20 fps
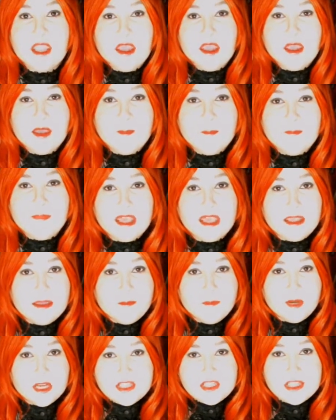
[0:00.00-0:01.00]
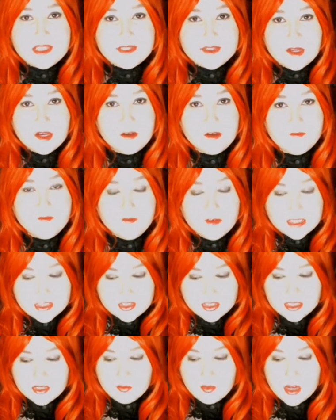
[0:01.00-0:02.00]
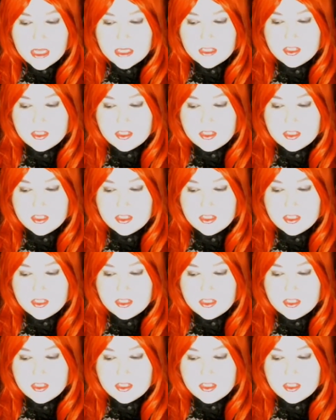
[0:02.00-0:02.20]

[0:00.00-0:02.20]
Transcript: My brushes are freshly washed,